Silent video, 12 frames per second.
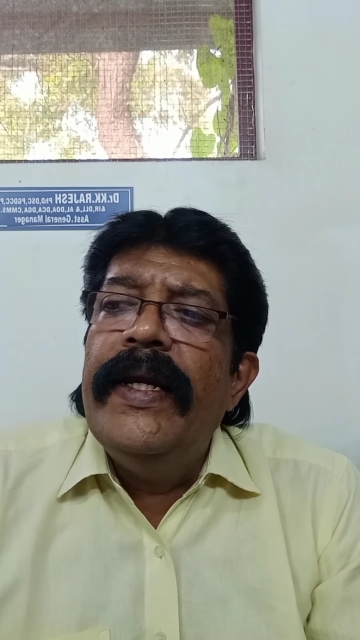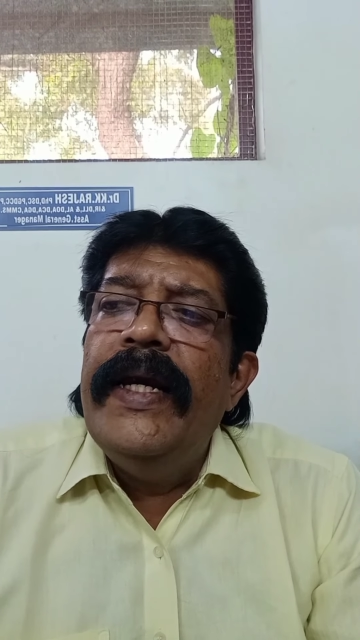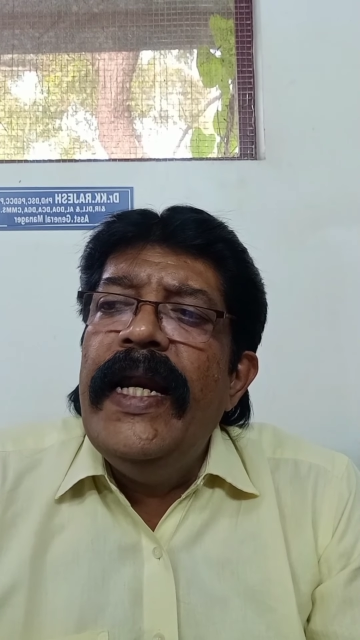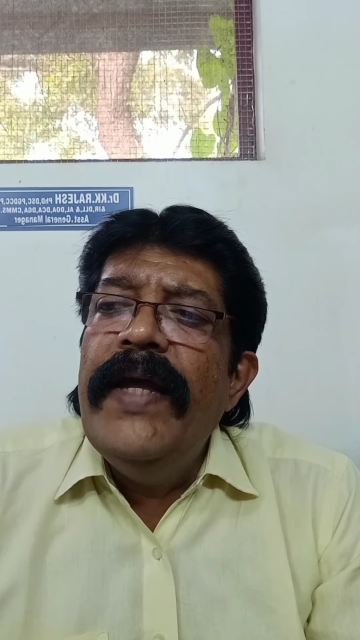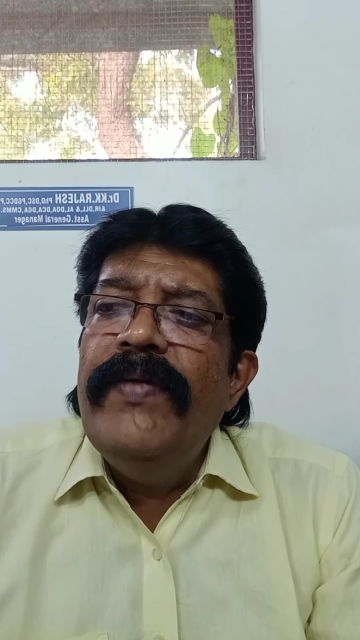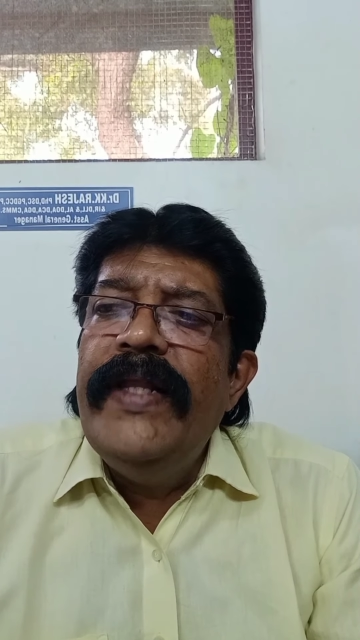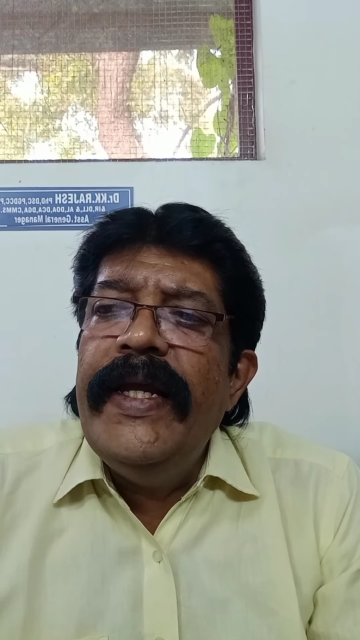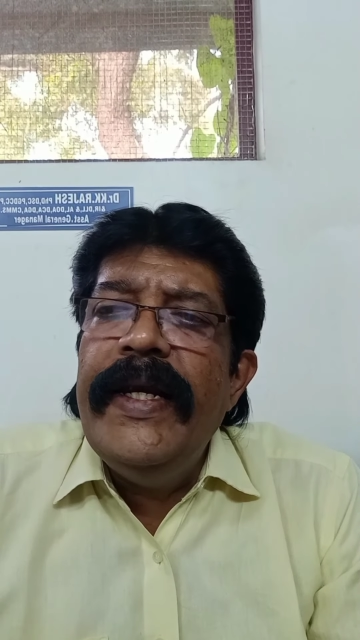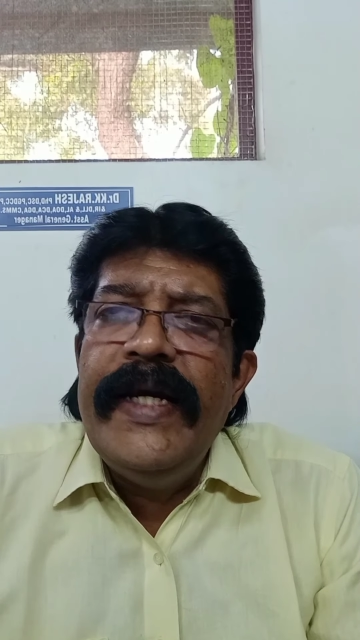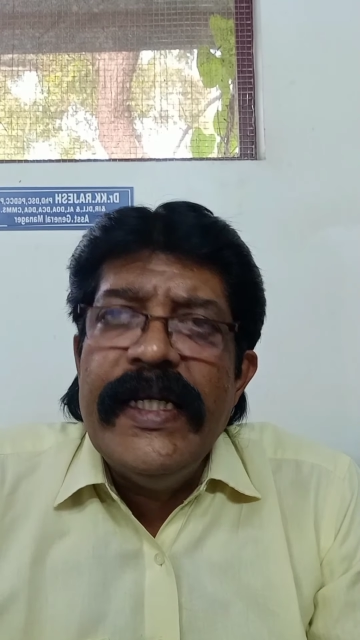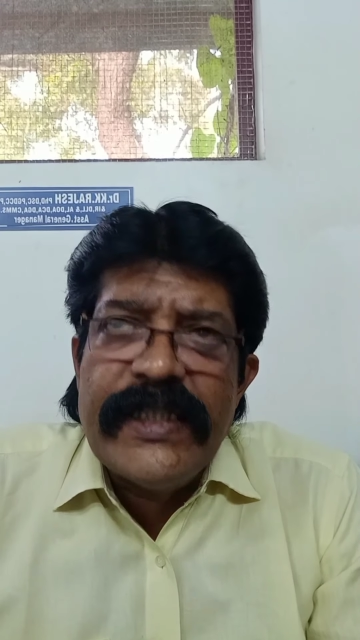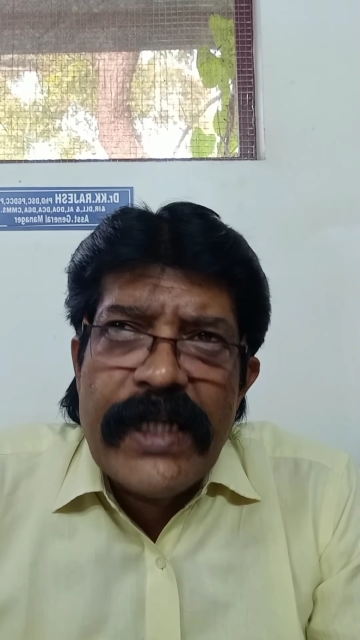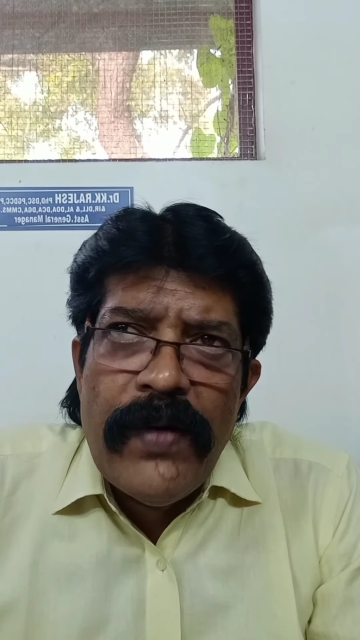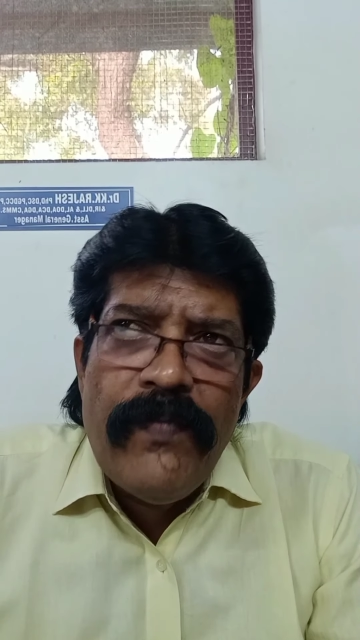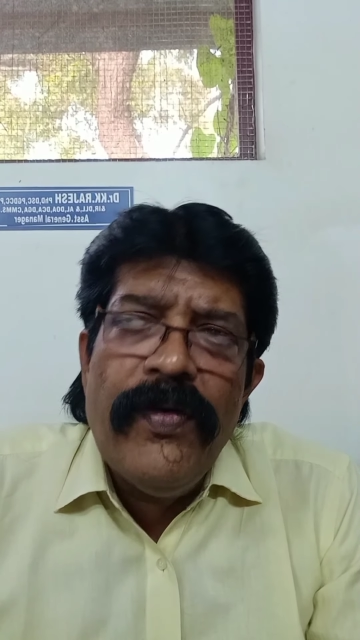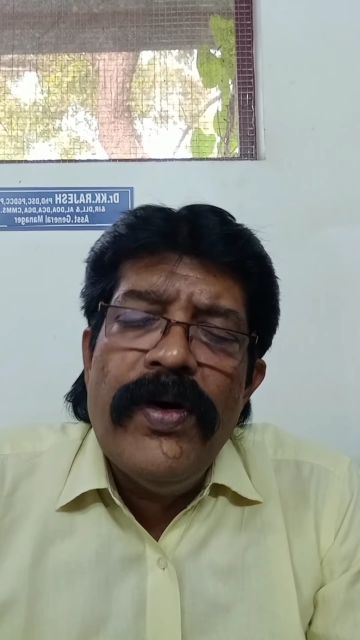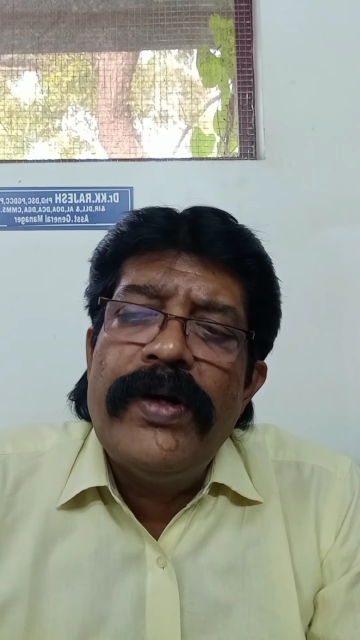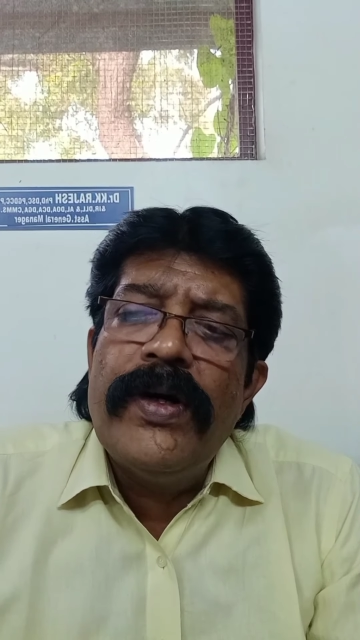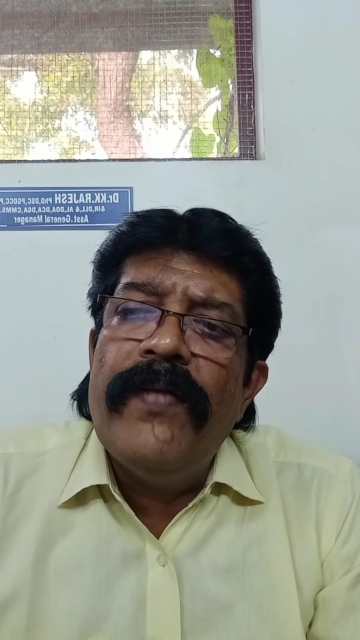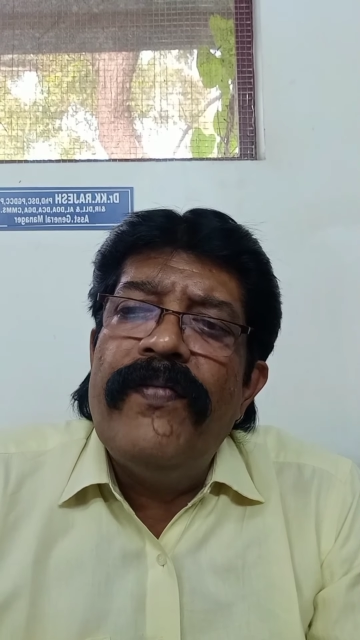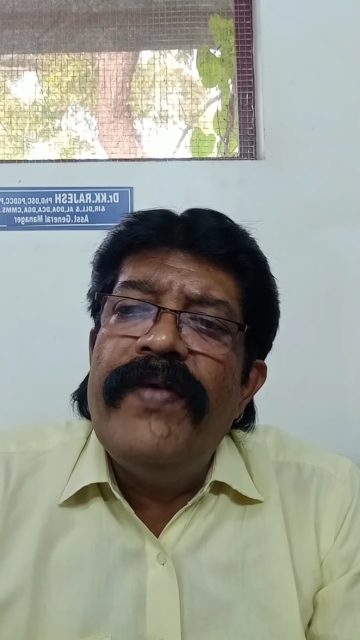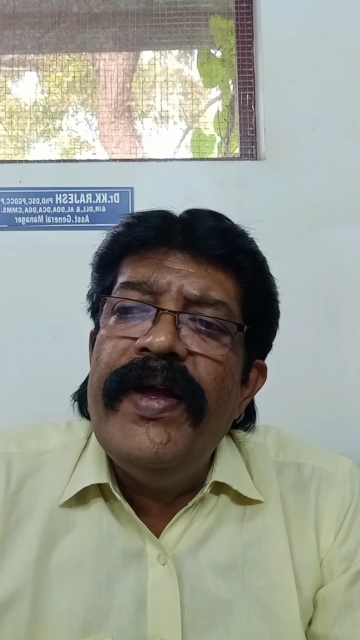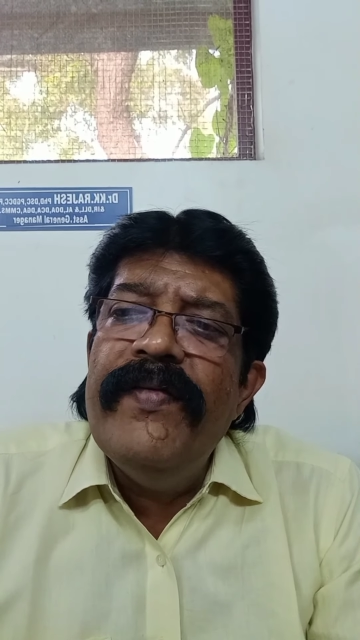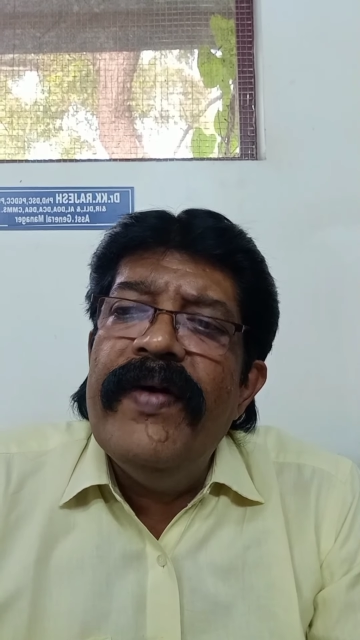relieve the discomfort of
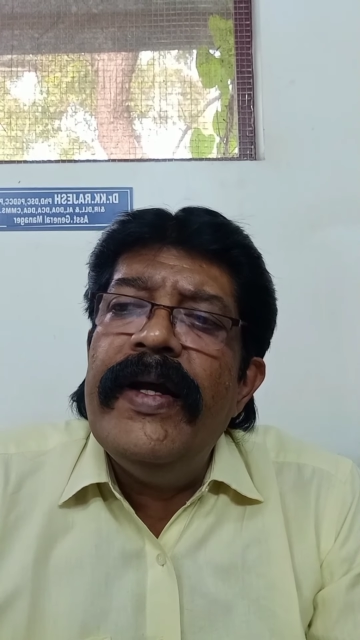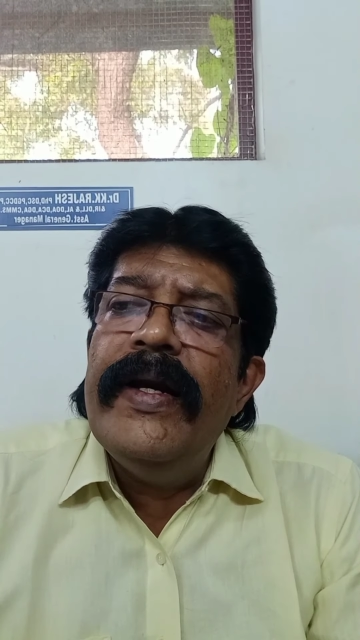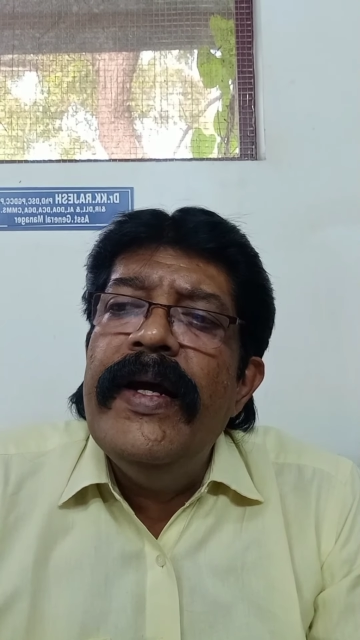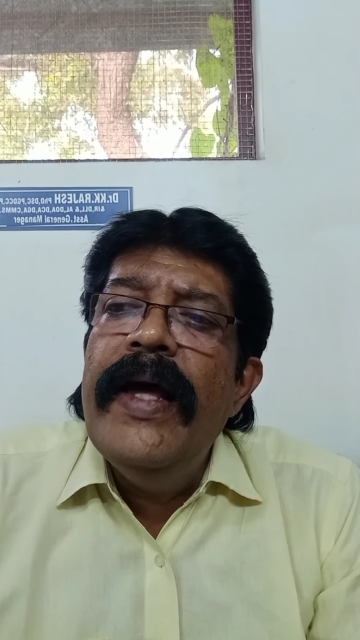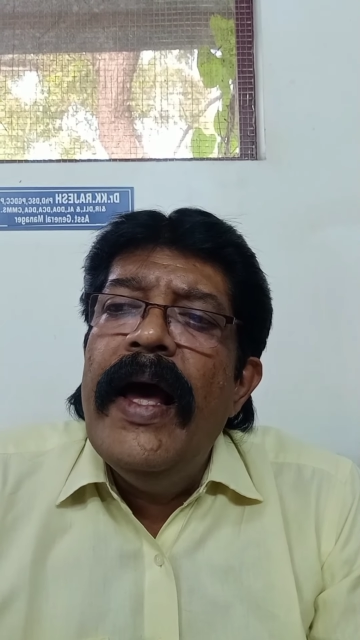fever